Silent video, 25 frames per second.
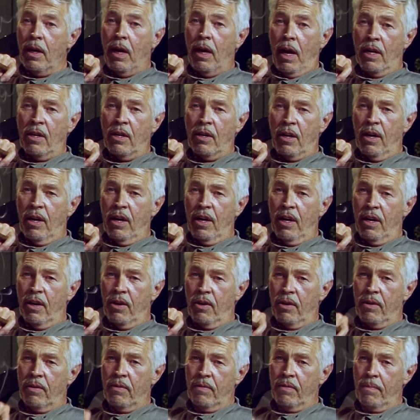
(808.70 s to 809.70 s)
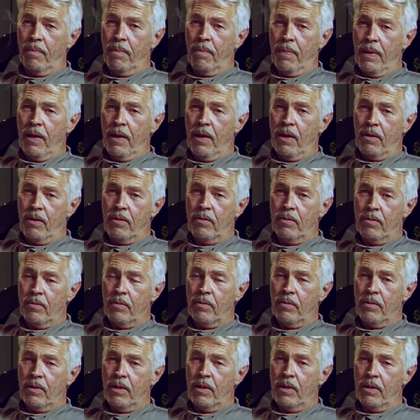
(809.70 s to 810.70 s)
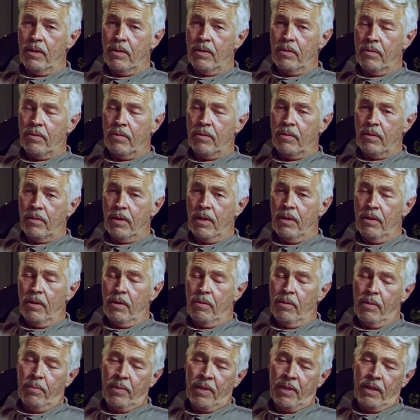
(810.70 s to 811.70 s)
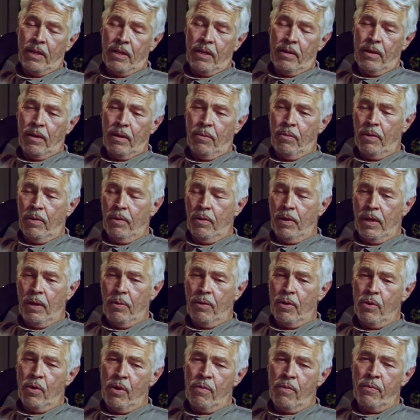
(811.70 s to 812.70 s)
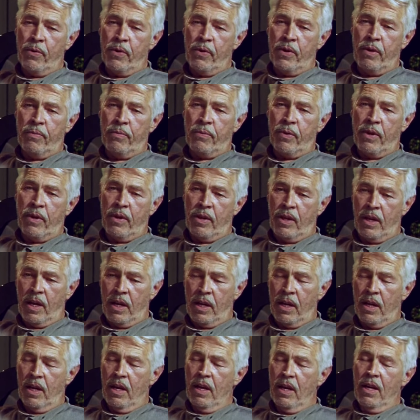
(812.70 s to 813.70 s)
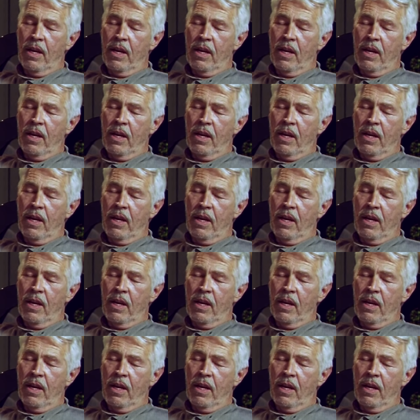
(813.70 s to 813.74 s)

unclear. Yeah, I know. But they were going for a different thing.